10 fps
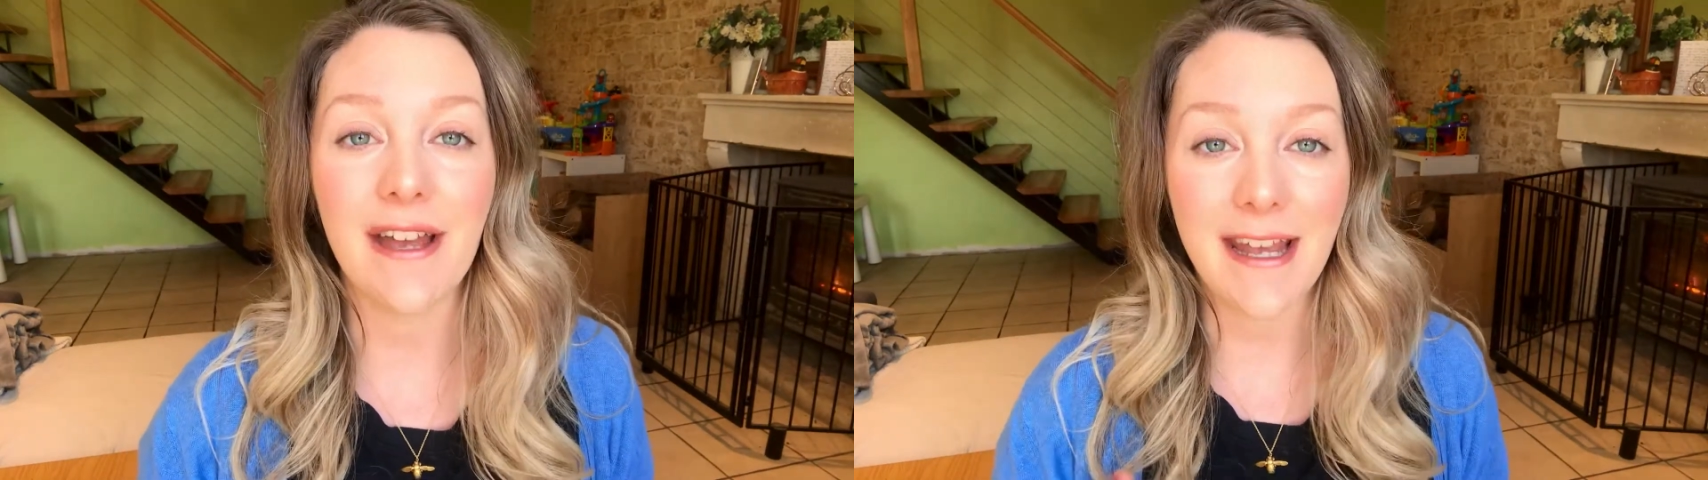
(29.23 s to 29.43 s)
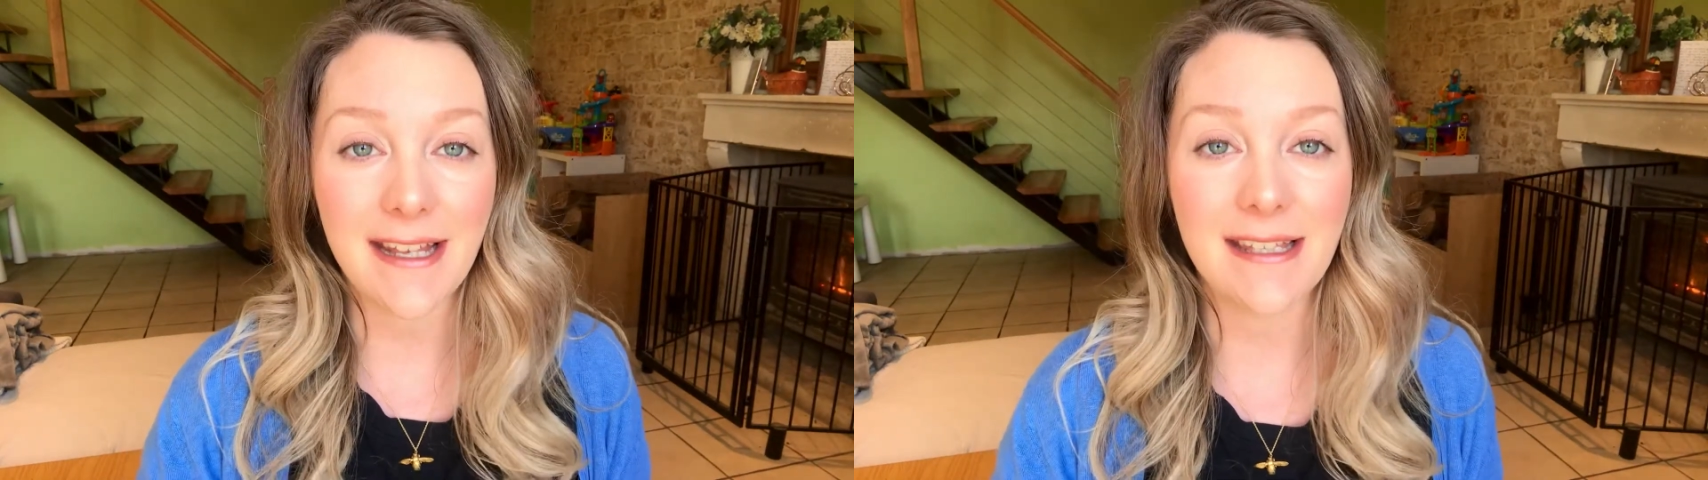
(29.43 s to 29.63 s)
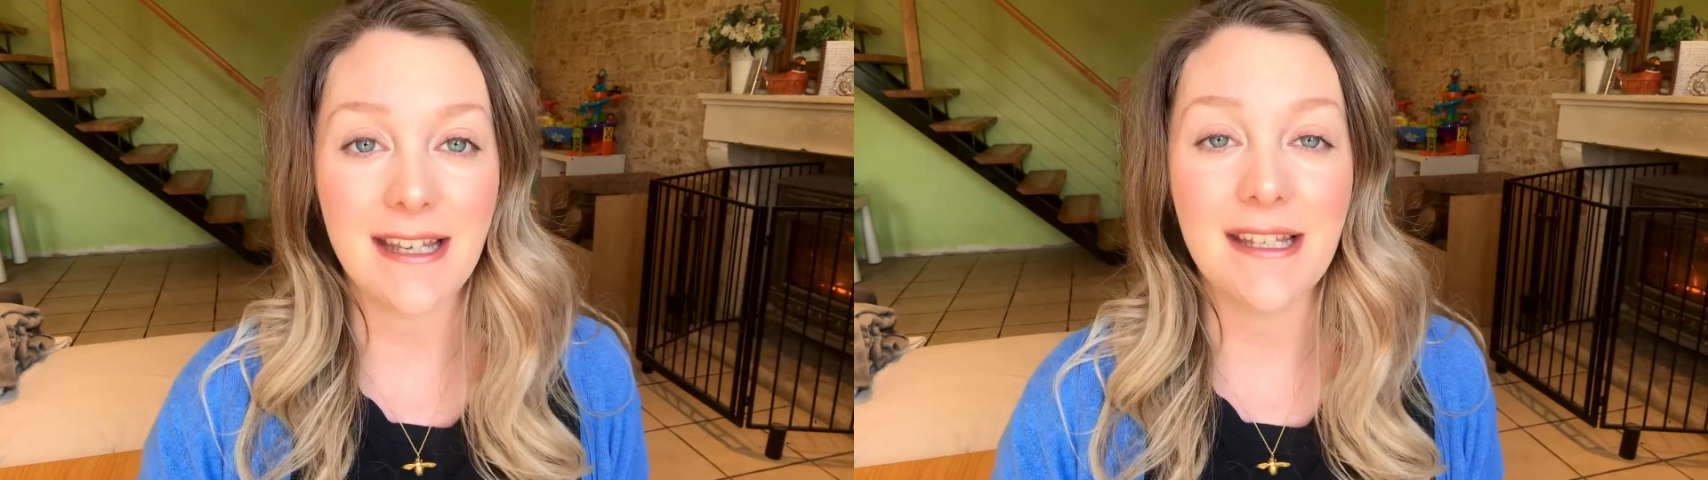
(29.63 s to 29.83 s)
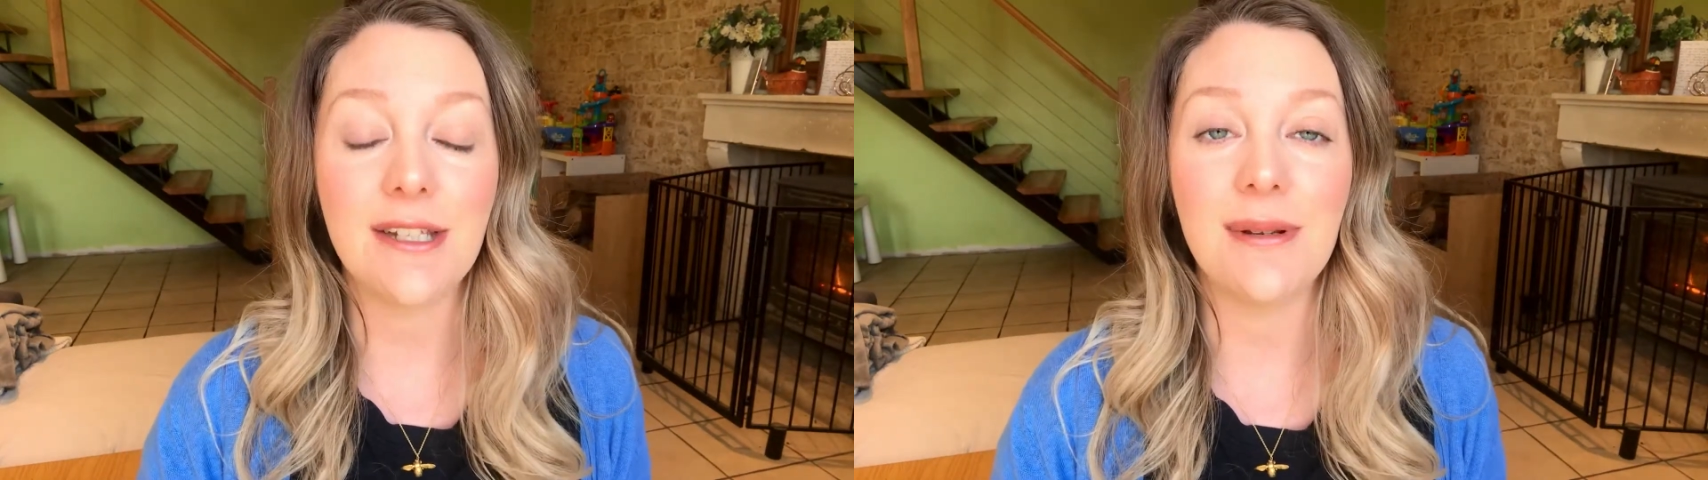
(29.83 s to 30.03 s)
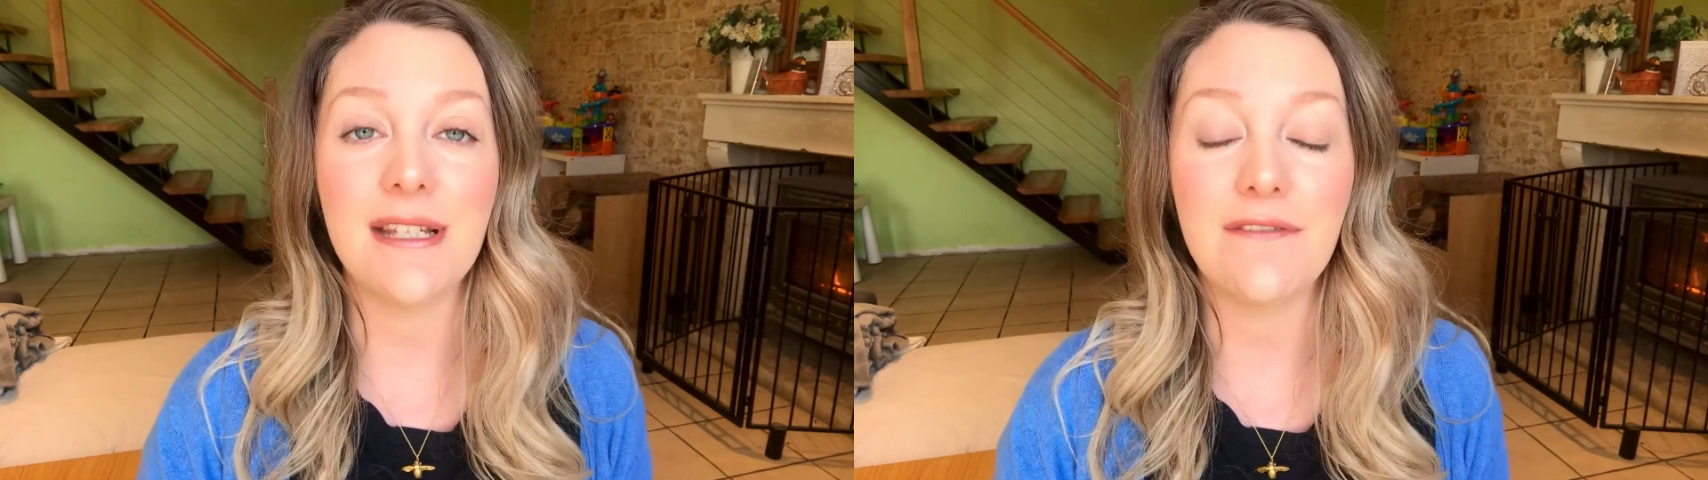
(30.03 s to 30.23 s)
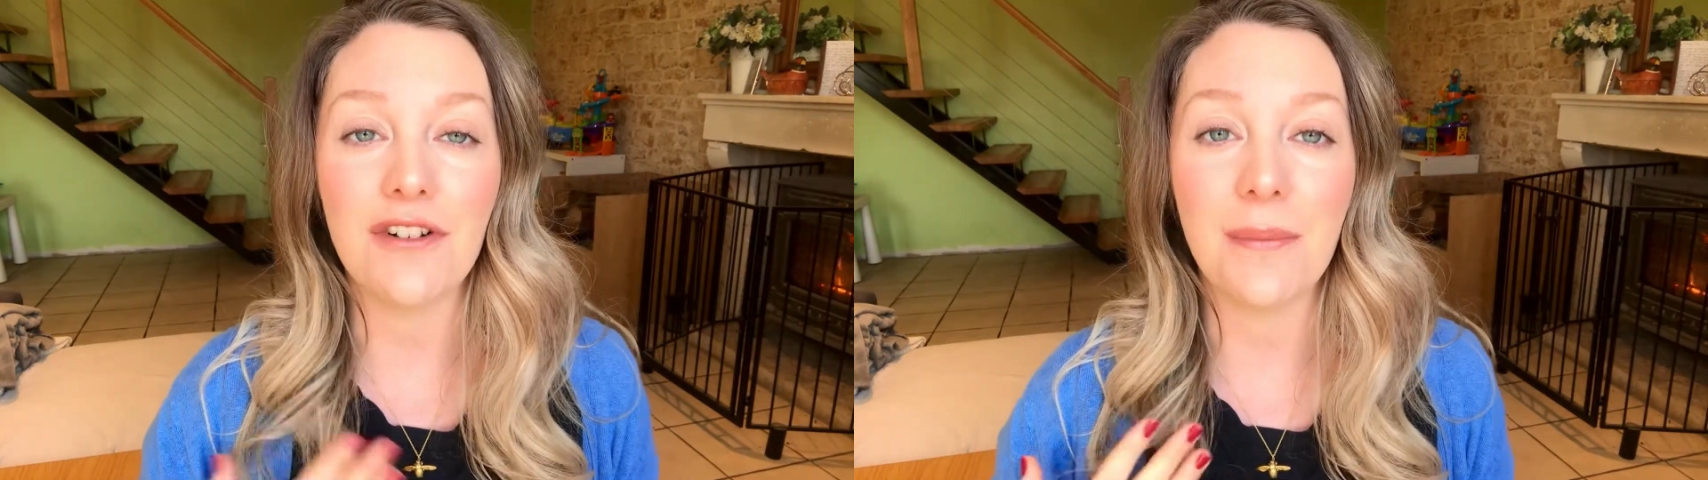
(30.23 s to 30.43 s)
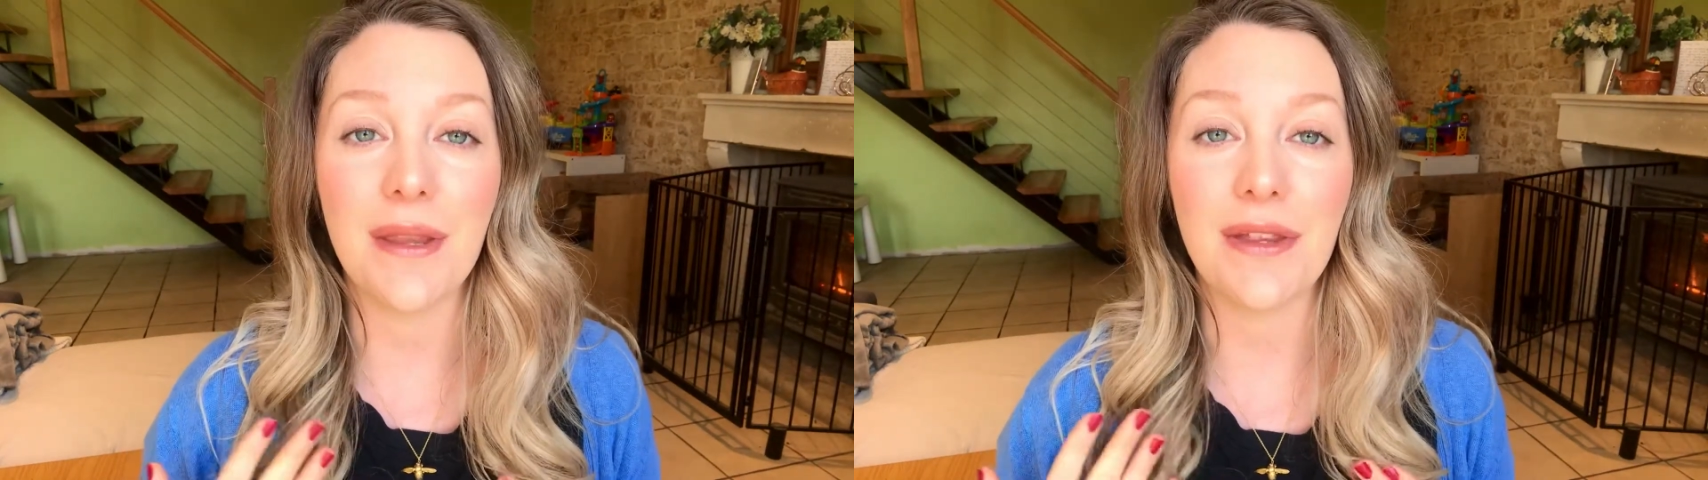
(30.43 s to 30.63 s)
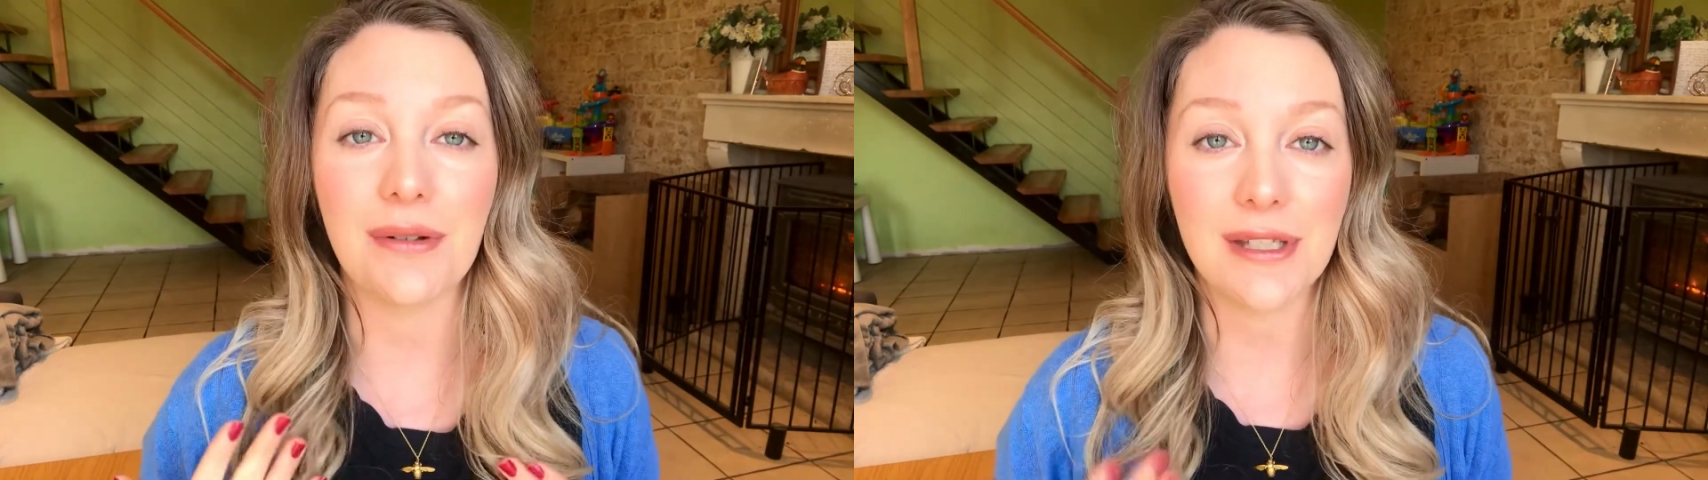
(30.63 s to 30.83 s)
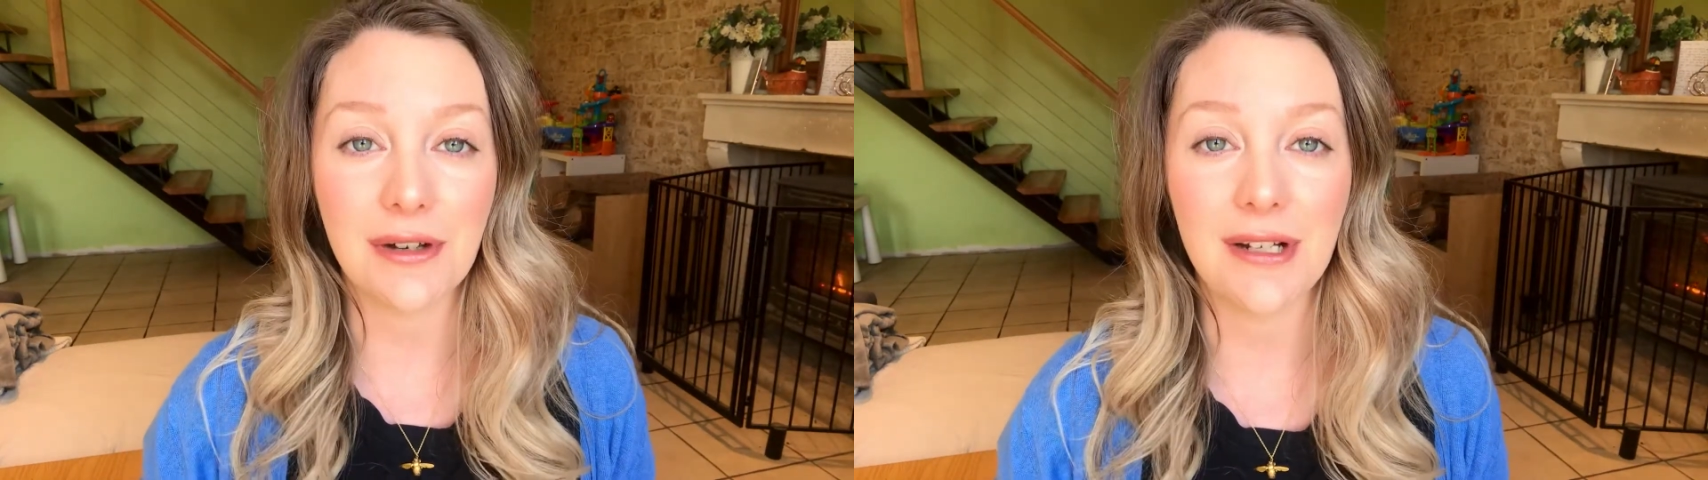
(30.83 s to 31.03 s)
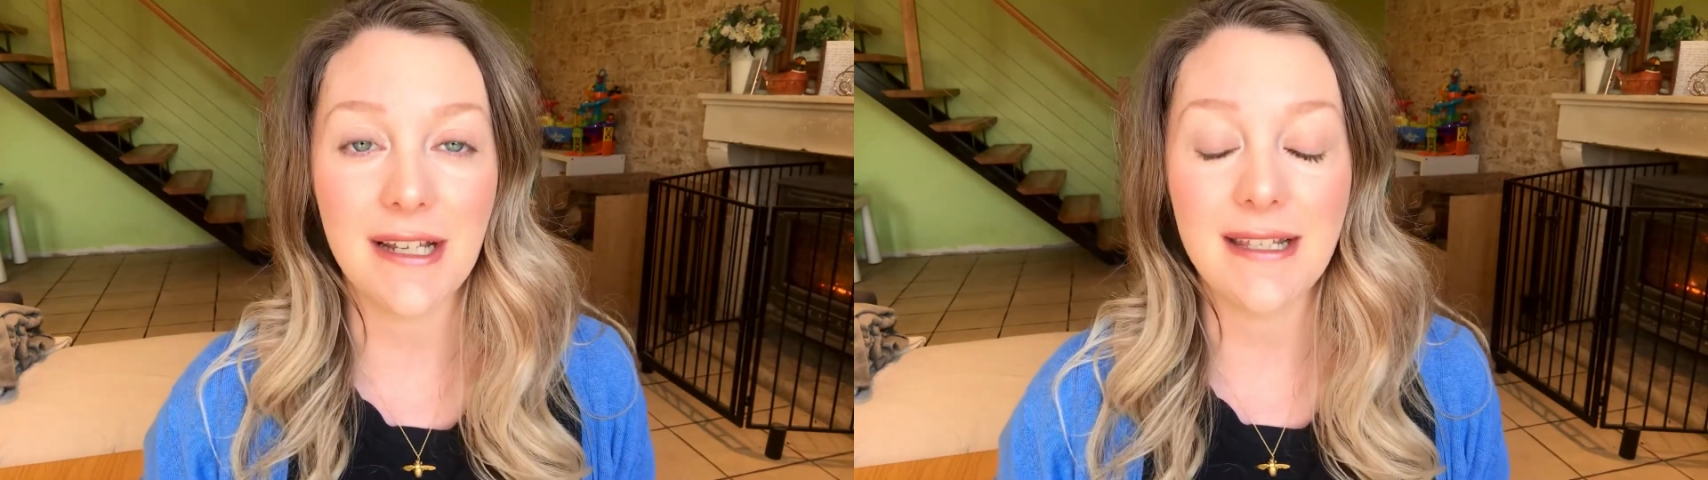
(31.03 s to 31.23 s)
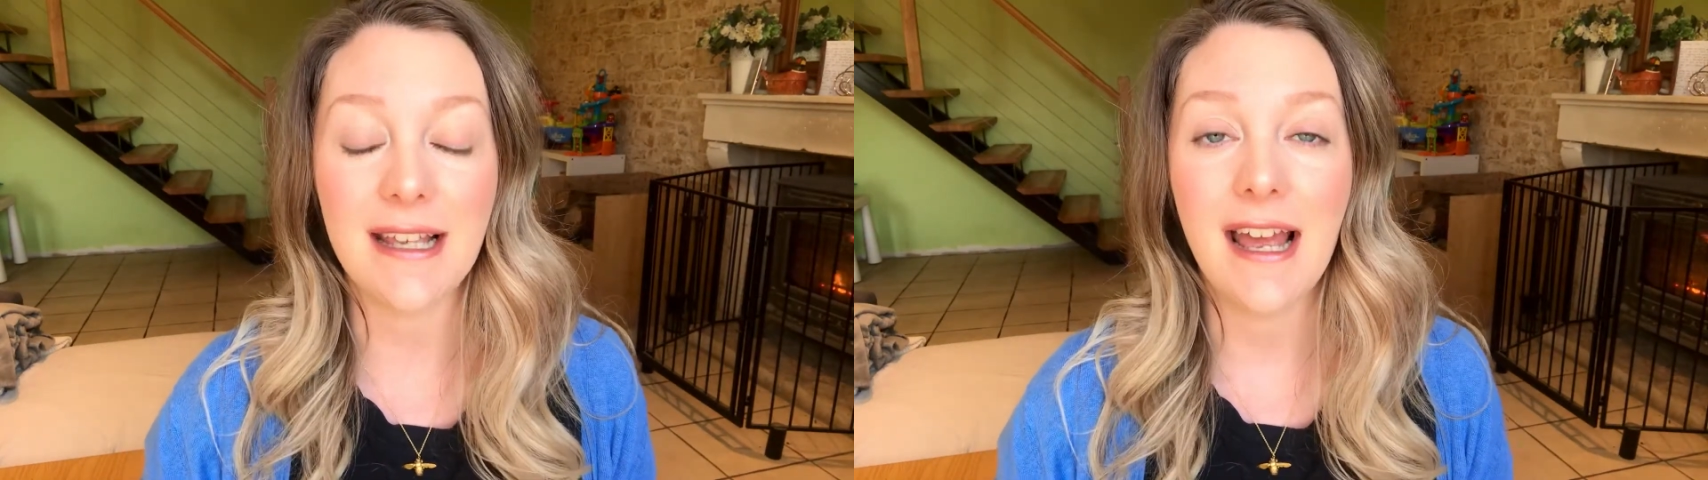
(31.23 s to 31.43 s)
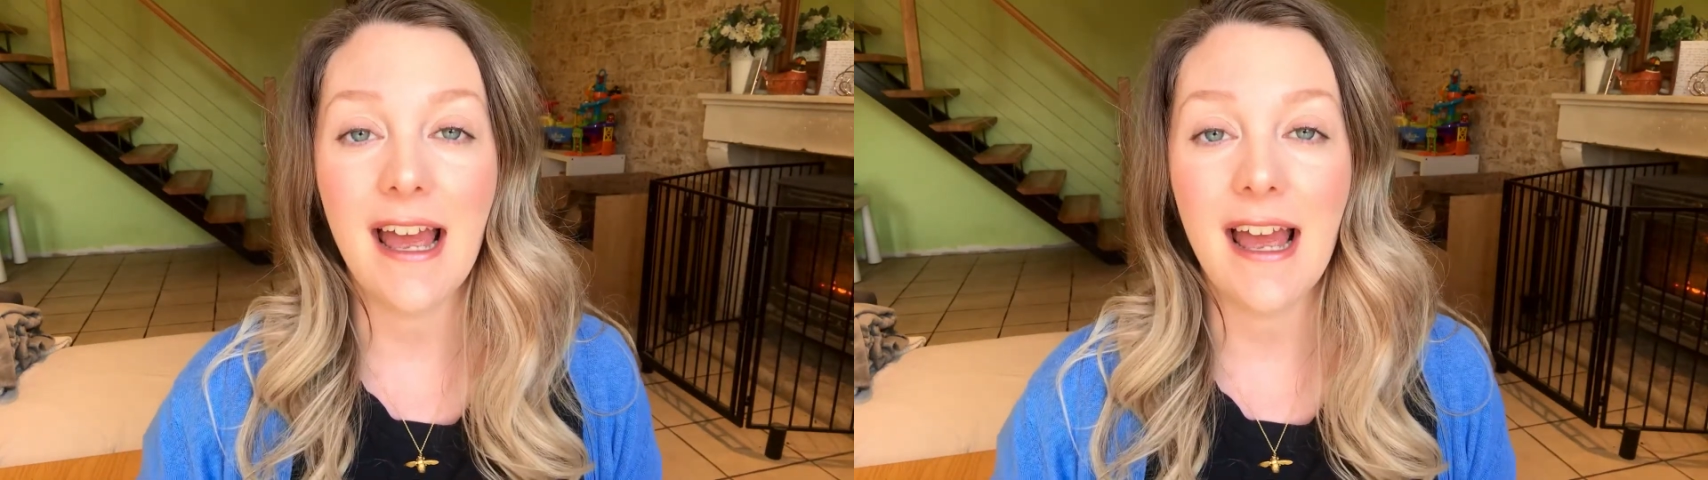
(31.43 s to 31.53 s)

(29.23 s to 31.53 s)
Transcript: 18 to 24-month-old toddlers.